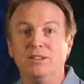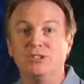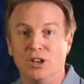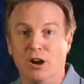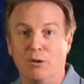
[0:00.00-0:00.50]

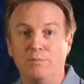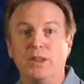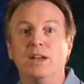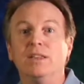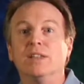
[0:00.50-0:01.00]
So,
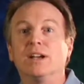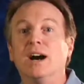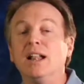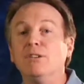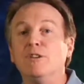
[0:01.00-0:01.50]
the
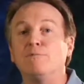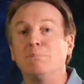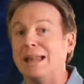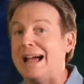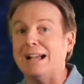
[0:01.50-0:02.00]
color of
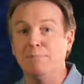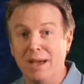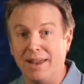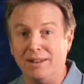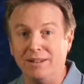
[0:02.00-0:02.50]
black
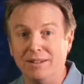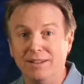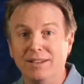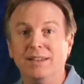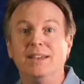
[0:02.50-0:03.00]
metal,
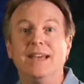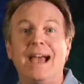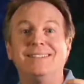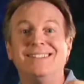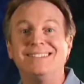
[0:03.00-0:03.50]

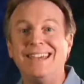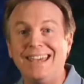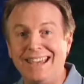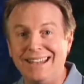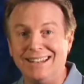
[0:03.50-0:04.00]
as it's
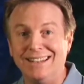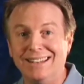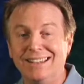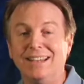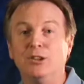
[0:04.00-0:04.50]
heated,
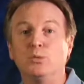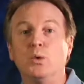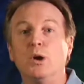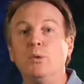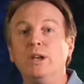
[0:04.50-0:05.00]
is
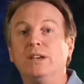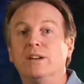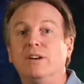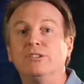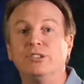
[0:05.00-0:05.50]
where we get
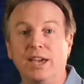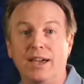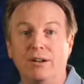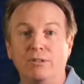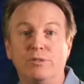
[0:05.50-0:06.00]
our
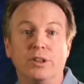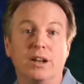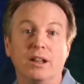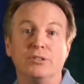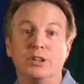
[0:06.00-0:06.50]
scale for the
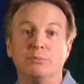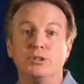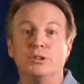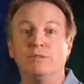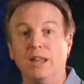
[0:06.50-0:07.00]
color
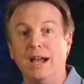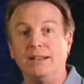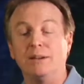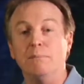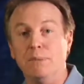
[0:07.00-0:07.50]
temperature of light,
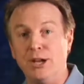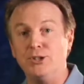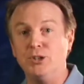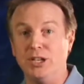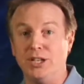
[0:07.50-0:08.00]

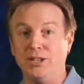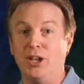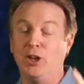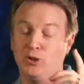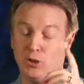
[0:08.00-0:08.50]
measured in
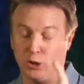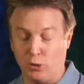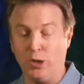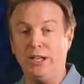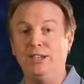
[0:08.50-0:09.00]

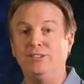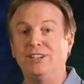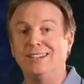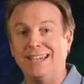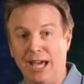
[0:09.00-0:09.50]
degrees
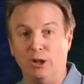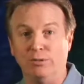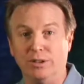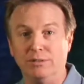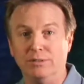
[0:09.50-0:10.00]
Kelvin.